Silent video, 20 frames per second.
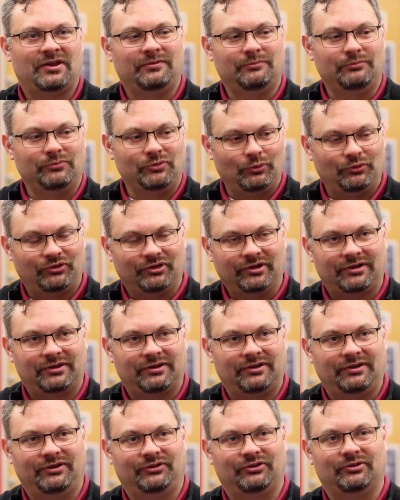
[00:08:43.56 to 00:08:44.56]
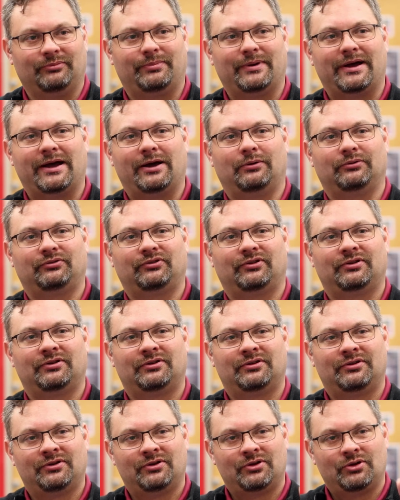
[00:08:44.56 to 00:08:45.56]
Music is about
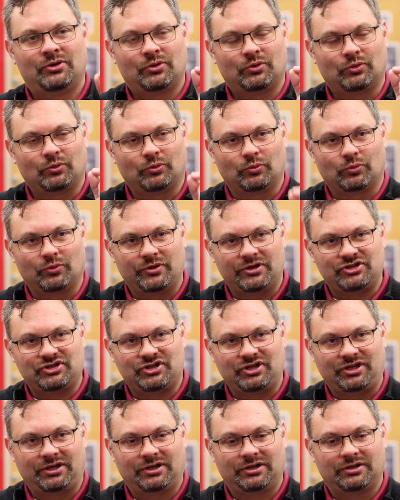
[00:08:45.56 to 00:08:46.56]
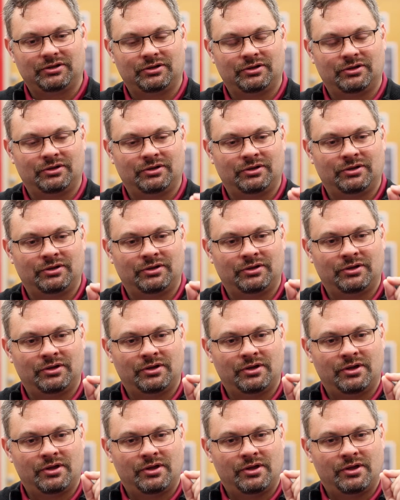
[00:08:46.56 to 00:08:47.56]
reaching
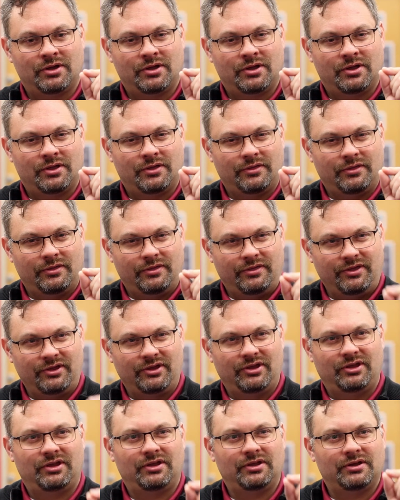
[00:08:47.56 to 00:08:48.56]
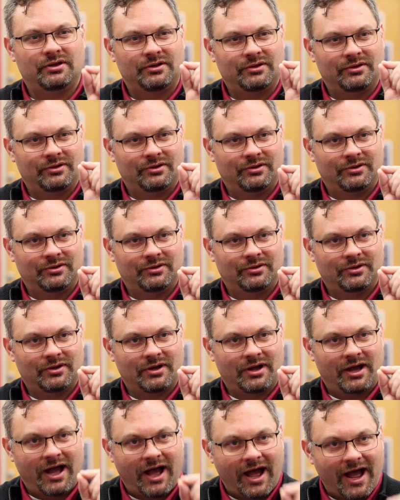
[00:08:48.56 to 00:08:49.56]
the
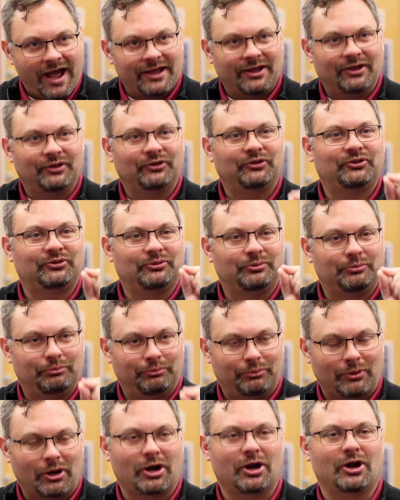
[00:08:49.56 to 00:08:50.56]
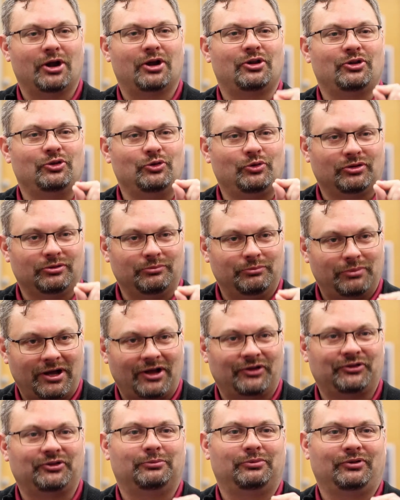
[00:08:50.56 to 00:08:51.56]
highest bar you can
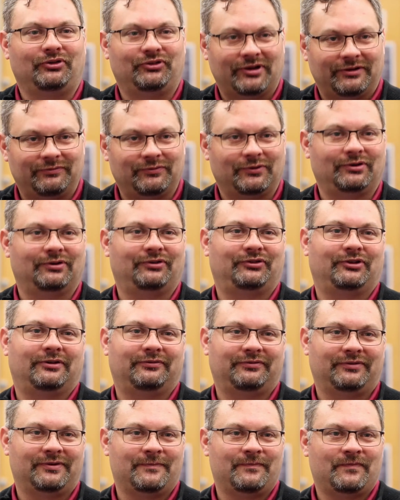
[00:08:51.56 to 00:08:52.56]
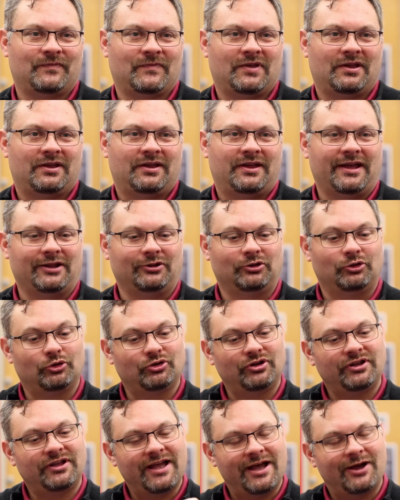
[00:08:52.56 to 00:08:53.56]
possibly set for yourself and
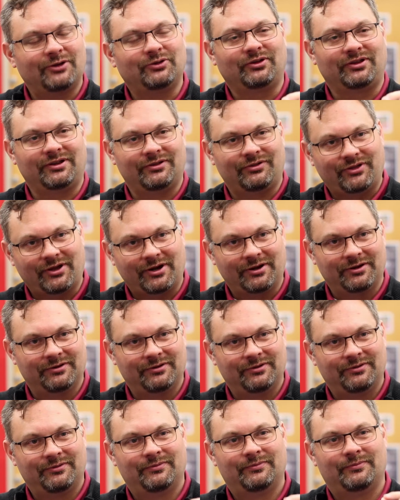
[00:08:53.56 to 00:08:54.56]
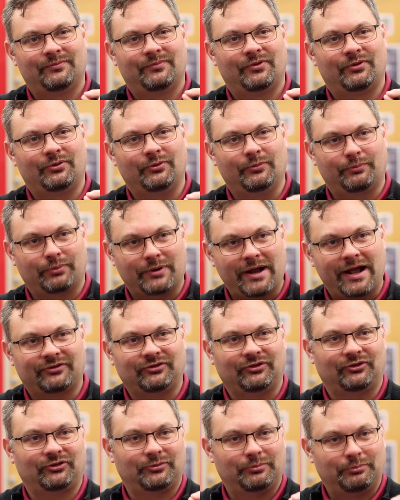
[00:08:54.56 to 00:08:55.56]
learning how to get there through
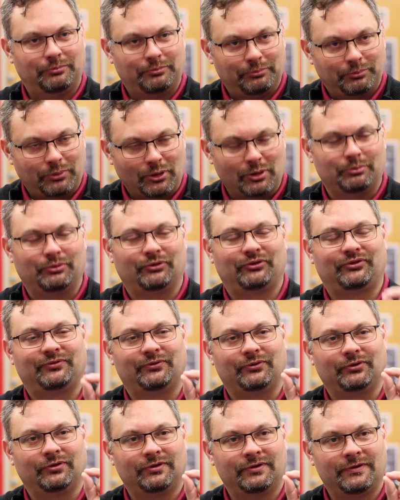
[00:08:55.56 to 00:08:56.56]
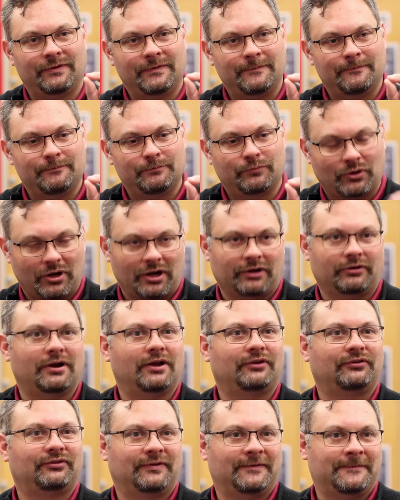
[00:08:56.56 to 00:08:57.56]
practiced, purposeful
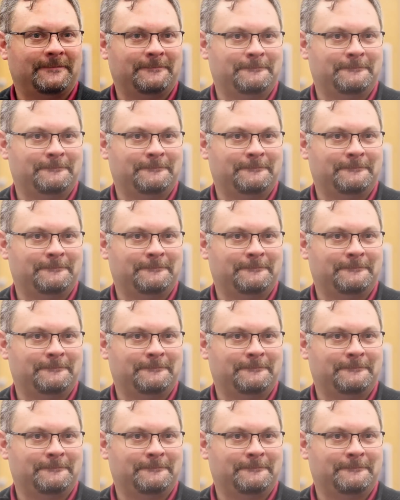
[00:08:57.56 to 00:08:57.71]
progress.